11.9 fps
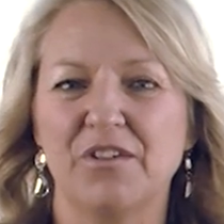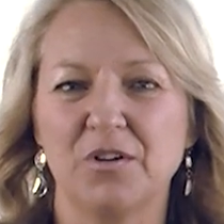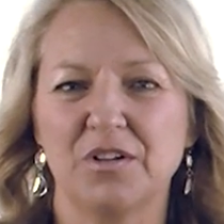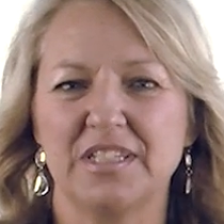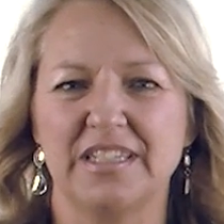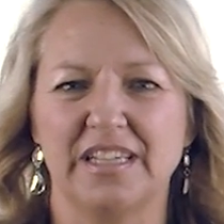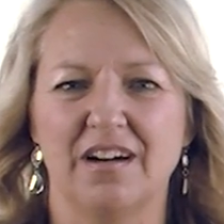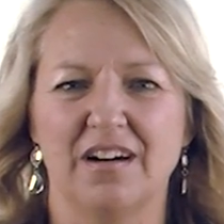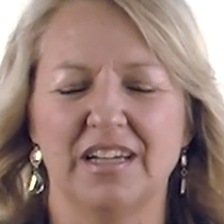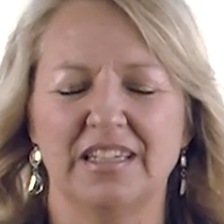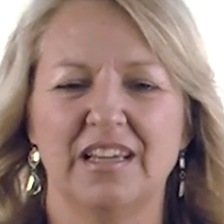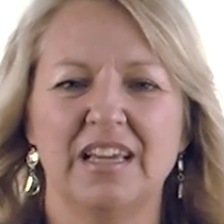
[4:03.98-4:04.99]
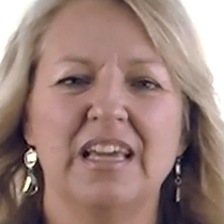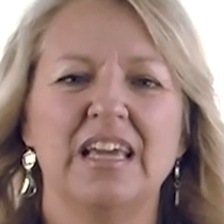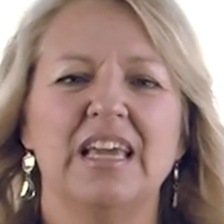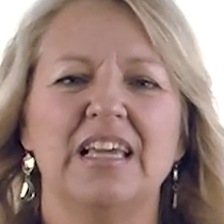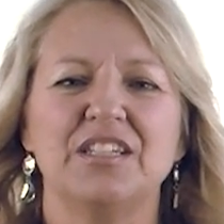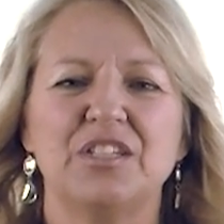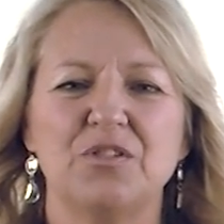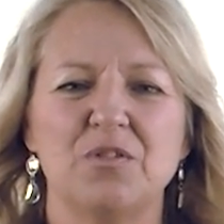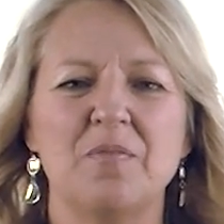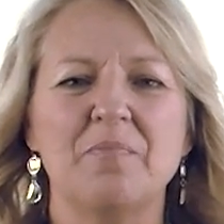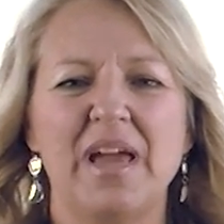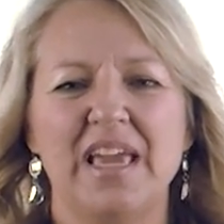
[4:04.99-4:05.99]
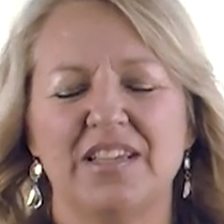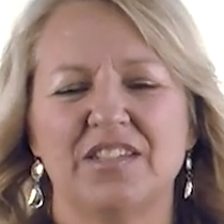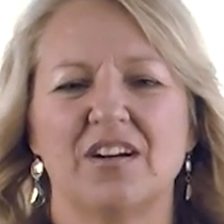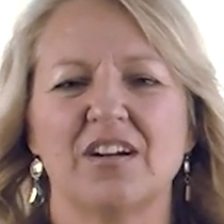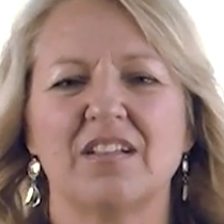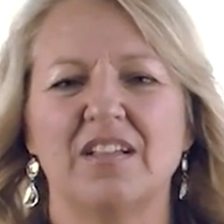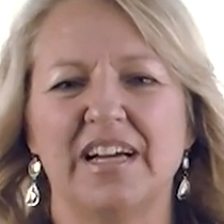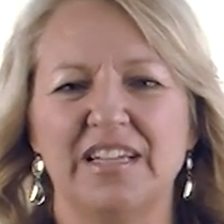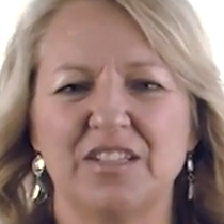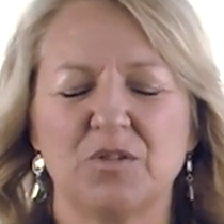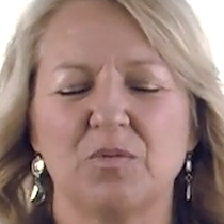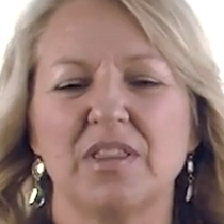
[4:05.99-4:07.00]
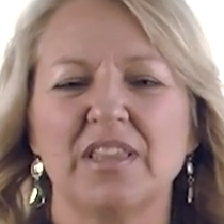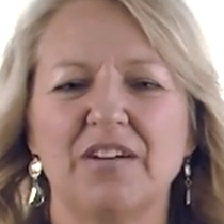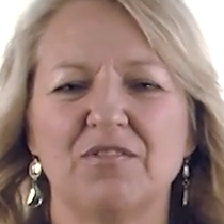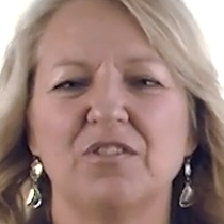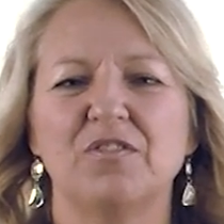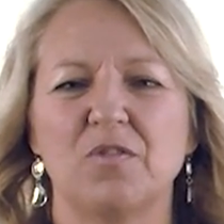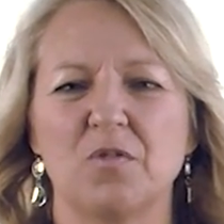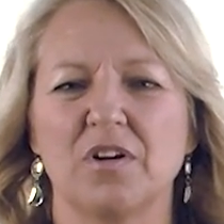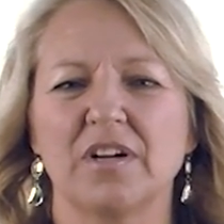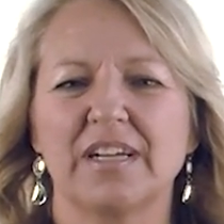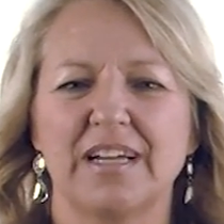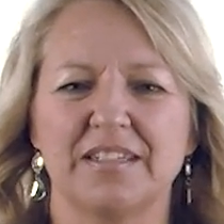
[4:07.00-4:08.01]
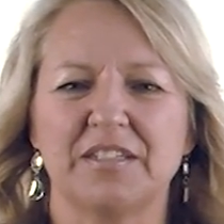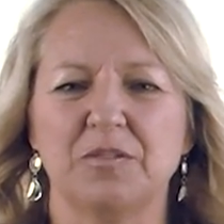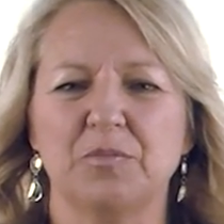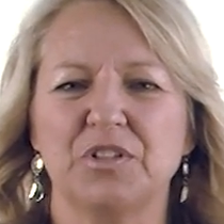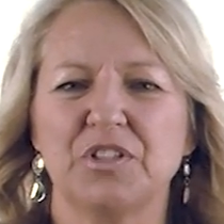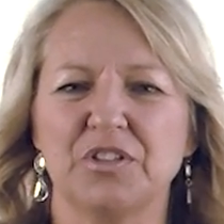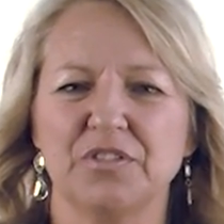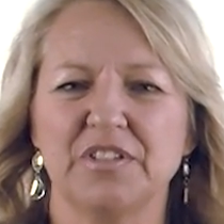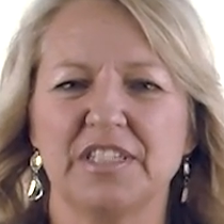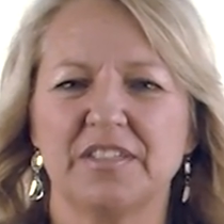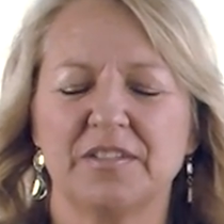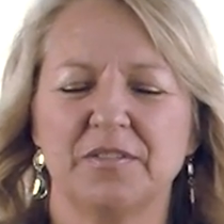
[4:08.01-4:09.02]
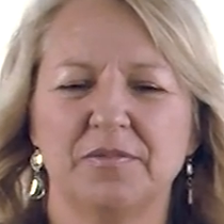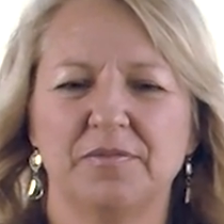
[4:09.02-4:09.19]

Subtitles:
focusing on, is to amaze our clients with level 4 customer service.